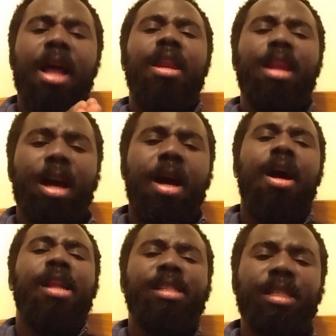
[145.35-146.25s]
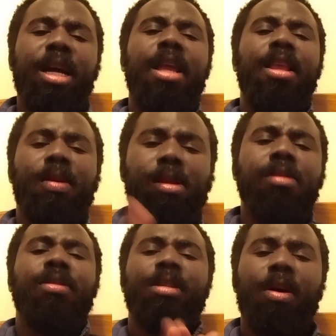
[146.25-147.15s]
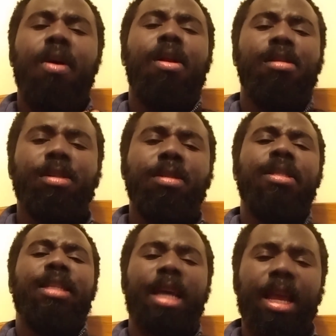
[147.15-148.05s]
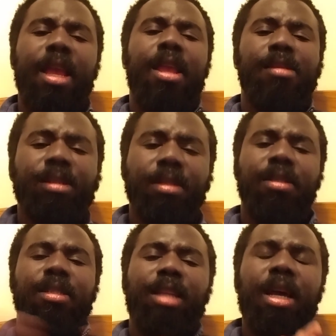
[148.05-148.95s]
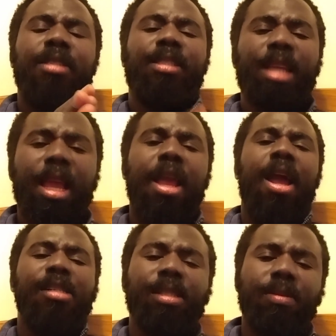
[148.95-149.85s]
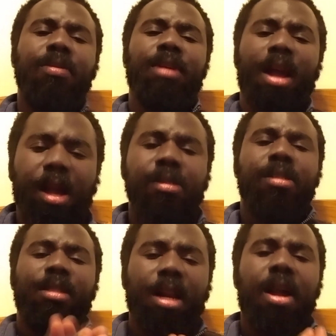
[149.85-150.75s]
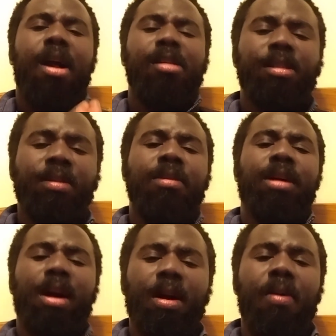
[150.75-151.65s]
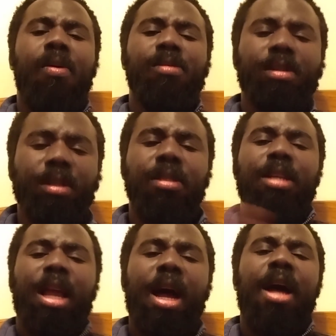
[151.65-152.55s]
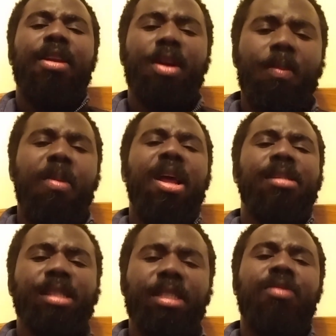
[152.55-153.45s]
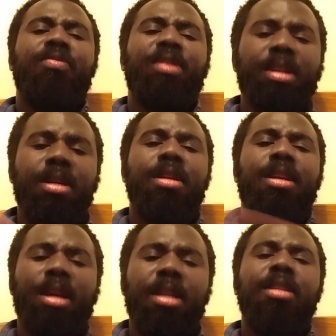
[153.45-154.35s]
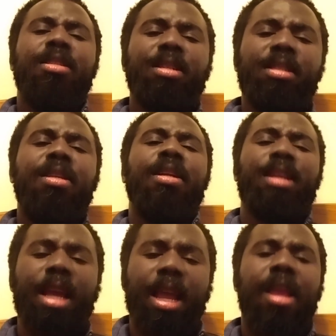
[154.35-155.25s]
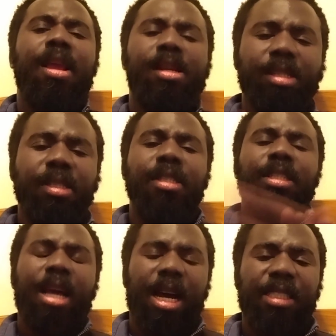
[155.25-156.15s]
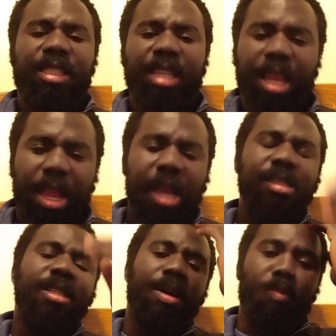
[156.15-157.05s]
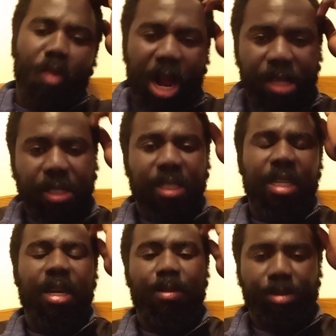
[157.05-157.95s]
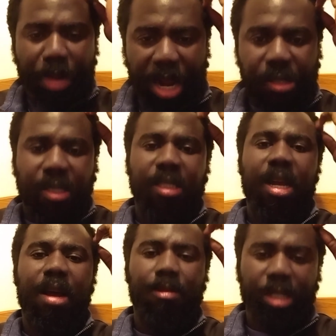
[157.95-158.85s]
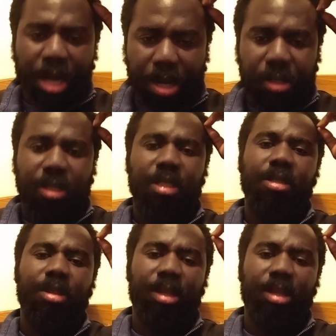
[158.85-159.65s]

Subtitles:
hello, honey, how you doing today? I say, I know, man, just feel good, it's good today. I see, I'm wildin', I'm smiling, I'm talking,